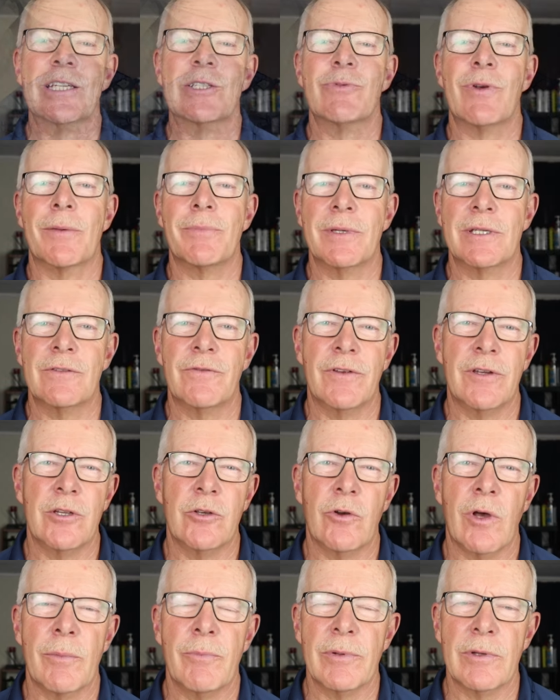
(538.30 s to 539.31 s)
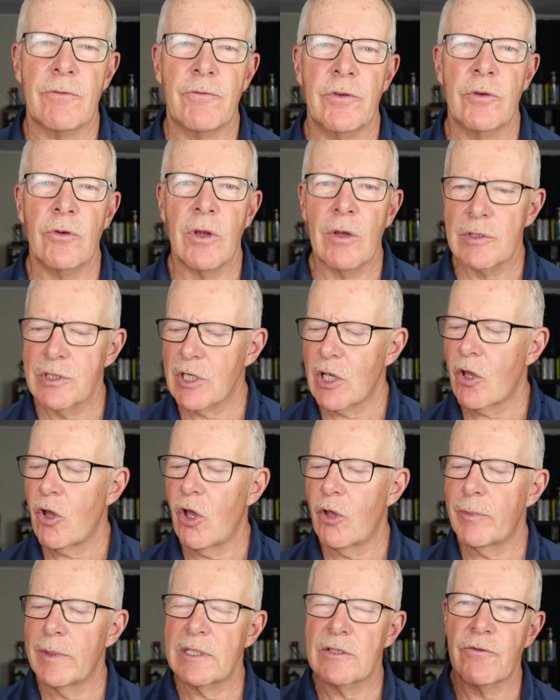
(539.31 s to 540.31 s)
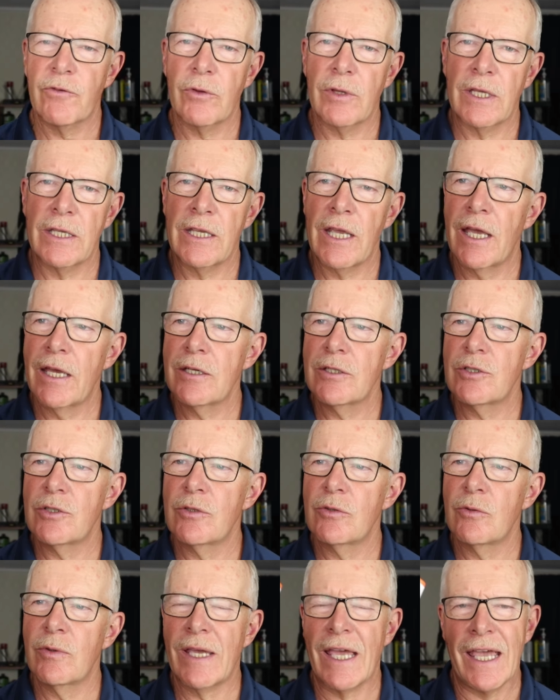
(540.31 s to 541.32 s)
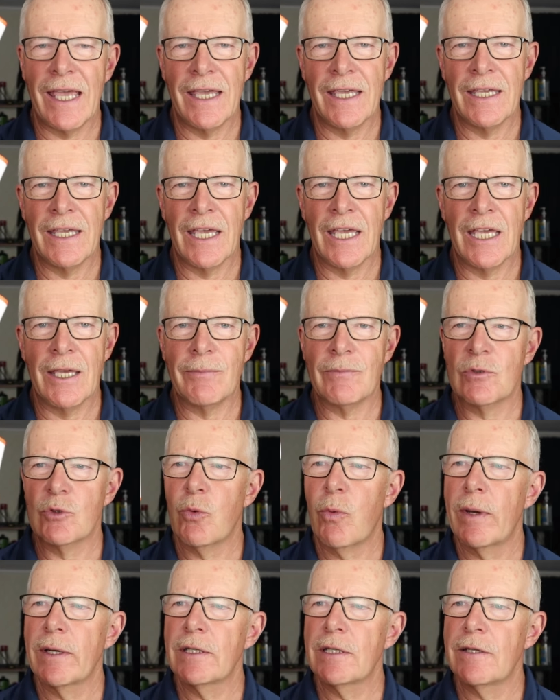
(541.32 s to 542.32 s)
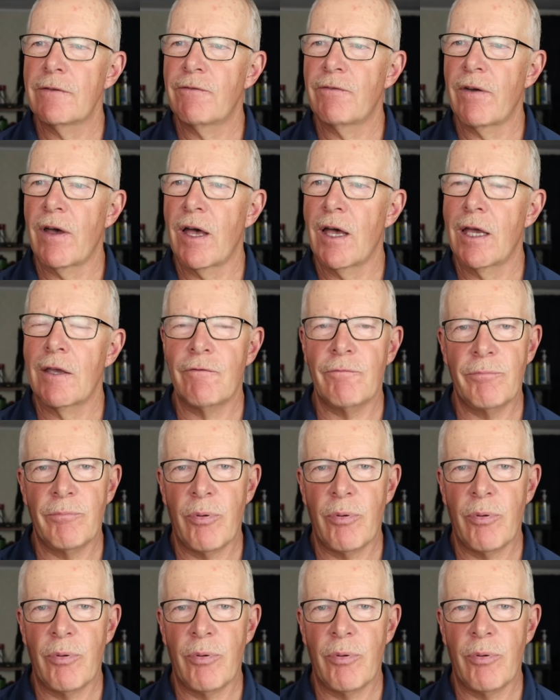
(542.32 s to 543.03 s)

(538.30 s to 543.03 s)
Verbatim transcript: let's wrap this video up with a few closing comments for the YANTU A M twenty-five